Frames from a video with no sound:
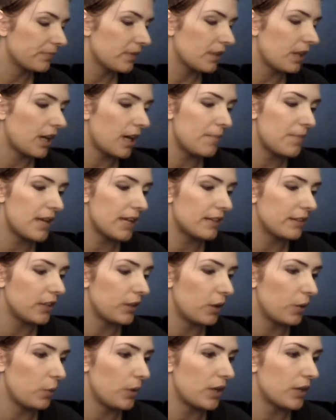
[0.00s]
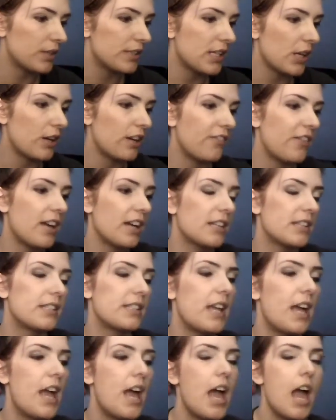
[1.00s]
I make little weird sound effects.
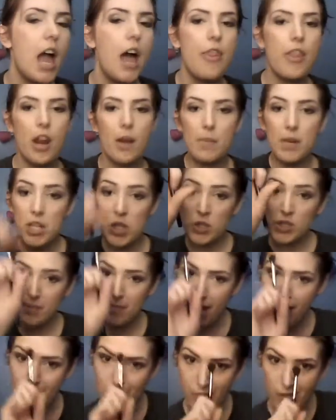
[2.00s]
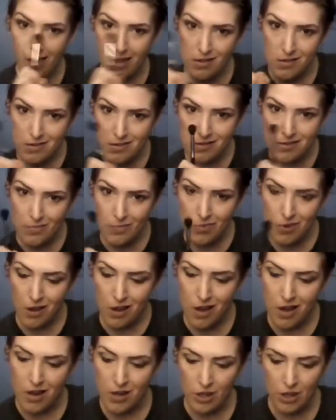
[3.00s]
Then I'm going to use my blending
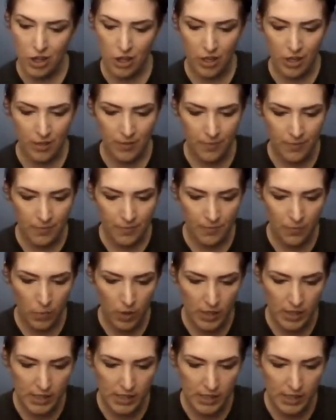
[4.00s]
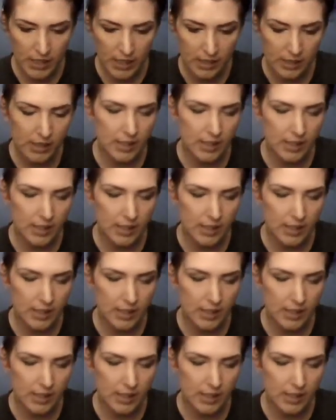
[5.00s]
brush. What is this? A